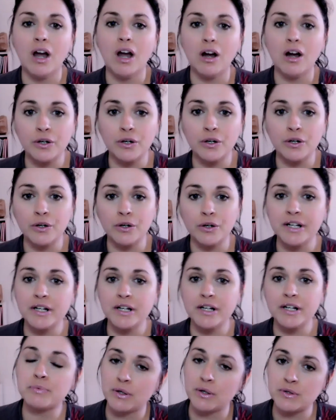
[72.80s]
Our current
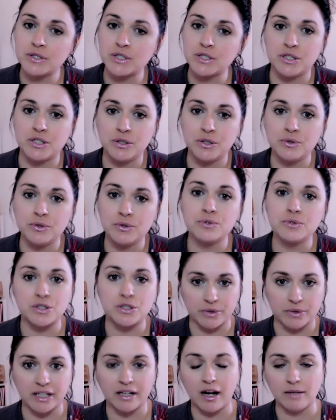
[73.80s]
approach to
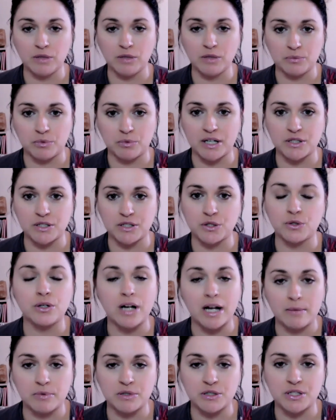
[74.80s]
treating high blood pressure or
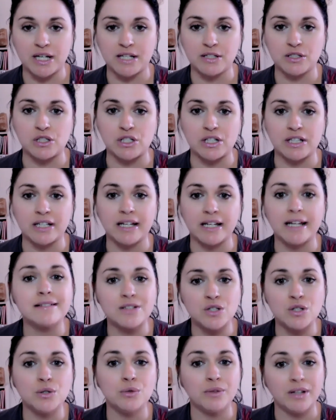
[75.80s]
hypertension is
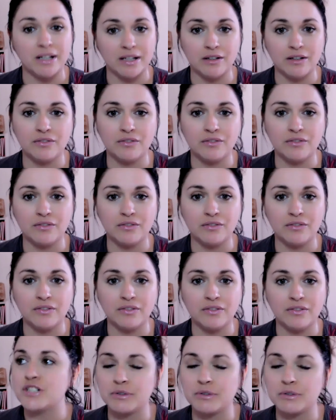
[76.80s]
to give
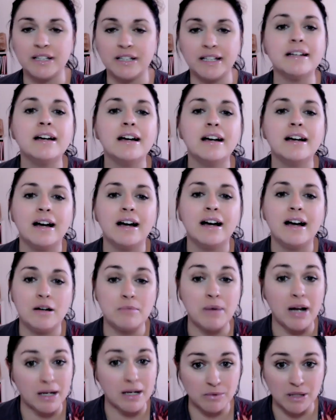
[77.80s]
generally
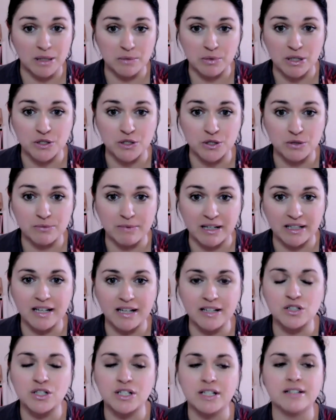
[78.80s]
um, high blood pressure
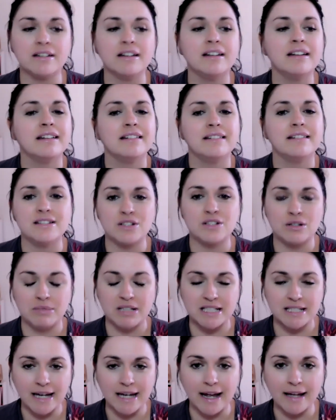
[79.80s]
medication. These could
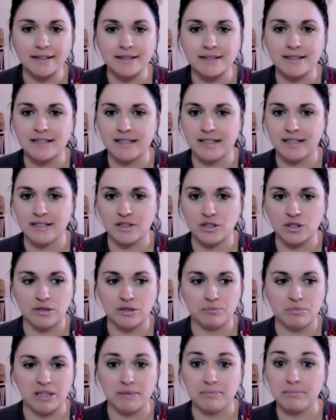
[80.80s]
be statins, these
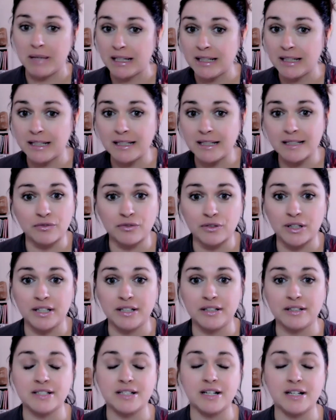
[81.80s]
could be many
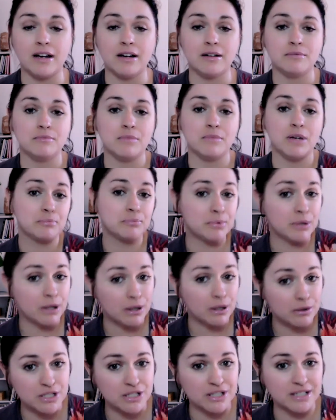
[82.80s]
different um,
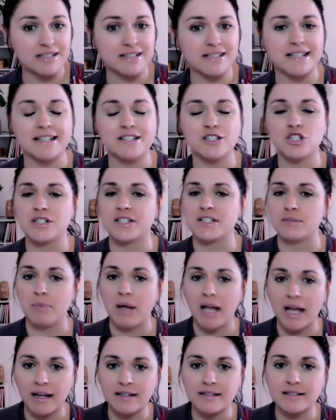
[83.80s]
approaches. It just
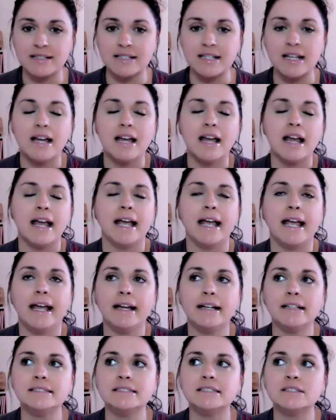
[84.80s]
depends.
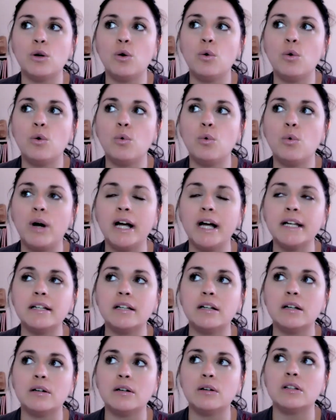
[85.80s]
And what
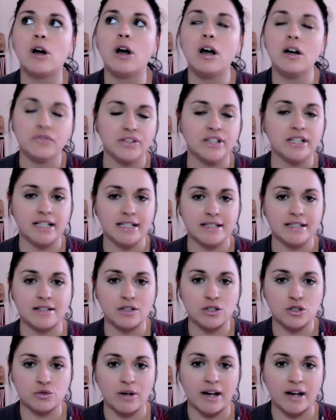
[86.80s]
often
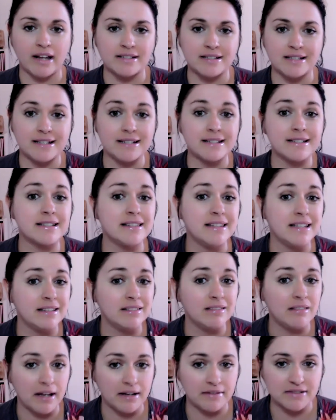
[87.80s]
isn't addressed is the
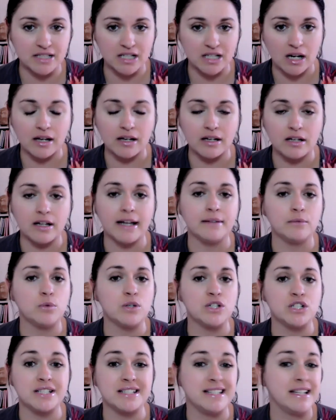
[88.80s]
lifestyle and
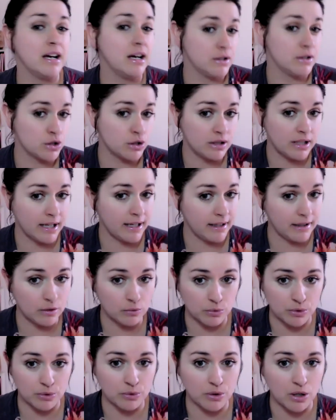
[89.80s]
which is the
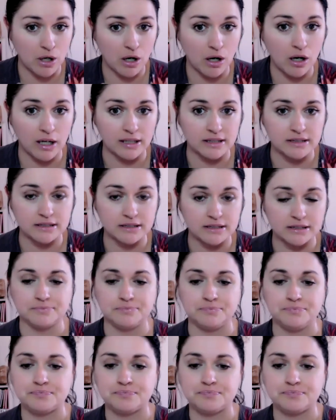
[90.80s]
underlying root cause.